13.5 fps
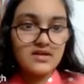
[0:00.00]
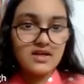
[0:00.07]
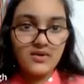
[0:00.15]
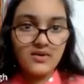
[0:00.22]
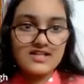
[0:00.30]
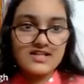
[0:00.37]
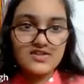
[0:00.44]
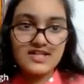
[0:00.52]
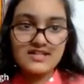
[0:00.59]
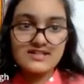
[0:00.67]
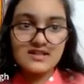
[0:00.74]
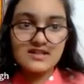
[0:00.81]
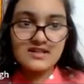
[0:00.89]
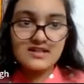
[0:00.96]
Now, as you
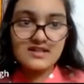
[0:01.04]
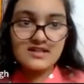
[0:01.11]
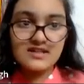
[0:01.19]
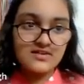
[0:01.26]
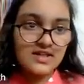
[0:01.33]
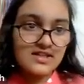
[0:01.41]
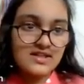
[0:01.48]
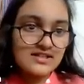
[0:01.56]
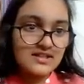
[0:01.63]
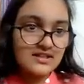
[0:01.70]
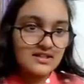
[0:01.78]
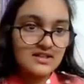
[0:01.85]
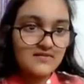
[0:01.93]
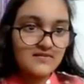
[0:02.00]
can
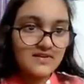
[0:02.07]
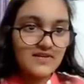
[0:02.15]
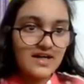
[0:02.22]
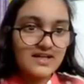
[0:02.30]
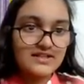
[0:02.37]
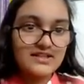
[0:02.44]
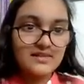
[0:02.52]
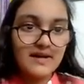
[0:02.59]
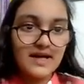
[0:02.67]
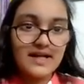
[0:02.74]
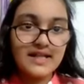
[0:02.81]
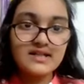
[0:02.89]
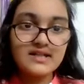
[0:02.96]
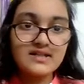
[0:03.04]
see, we have added the
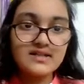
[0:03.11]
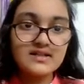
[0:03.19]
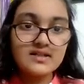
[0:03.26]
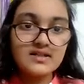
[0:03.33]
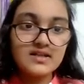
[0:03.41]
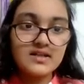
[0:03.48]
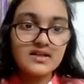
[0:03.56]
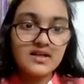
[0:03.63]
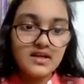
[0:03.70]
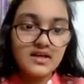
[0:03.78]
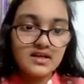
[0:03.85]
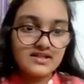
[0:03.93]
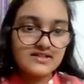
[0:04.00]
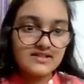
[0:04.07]
padding.
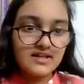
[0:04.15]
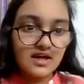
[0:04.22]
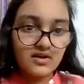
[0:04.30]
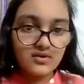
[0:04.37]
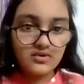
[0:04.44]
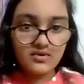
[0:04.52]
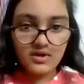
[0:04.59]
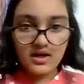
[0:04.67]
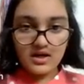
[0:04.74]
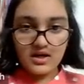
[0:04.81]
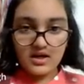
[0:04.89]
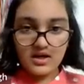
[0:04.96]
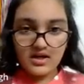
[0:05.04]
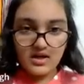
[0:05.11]
Let's now
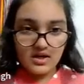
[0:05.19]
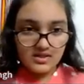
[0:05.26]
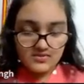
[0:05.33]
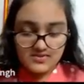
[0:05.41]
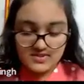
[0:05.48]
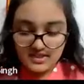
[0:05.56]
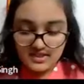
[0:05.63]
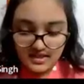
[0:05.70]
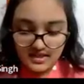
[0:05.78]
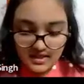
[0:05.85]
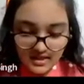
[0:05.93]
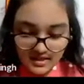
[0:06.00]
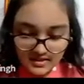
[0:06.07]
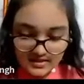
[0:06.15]
use
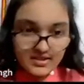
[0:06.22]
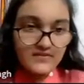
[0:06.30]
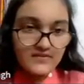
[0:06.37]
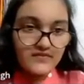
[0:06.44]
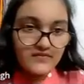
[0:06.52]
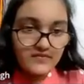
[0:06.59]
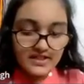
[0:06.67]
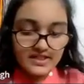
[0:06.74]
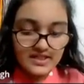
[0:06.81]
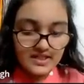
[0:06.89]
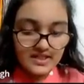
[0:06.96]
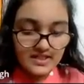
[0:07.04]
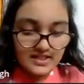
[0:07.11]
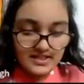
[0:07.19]
another
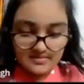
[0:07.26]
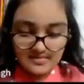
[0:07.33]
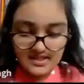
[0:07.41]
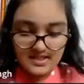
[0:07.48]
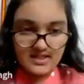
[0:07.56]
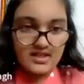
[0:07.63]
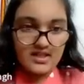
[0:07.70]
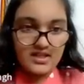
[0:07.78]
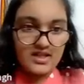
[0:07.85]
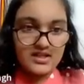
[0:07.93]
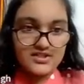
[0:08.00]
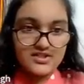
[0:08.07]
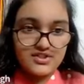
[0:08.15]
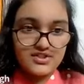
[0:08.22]
different element,
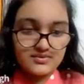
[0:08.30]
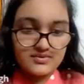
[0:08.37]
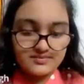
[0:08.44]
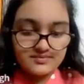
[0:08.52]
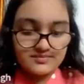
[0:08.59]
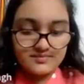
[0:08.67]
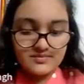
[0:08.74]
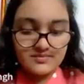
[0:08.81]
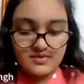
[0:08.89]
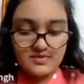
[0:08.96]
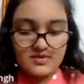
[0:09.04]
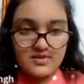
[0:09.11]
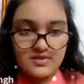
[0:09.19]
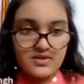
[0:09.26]
H2.
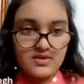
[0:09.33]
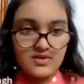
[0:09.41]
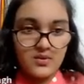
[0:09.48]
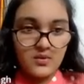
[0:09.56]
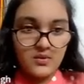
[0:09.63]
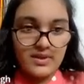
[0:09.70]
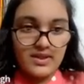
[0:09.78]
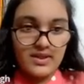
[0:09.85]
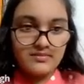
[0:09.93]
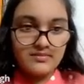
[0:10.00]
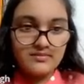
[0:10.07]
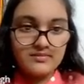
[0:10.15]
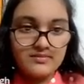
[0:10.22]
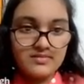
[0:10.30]

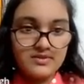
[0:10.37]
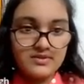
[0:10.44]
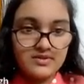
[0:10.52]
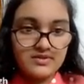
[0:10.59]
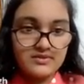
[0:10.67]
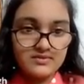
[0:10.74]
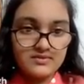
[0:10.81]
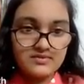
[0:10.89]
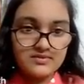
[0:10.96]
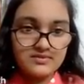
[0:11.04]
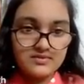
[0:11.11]
Welcome to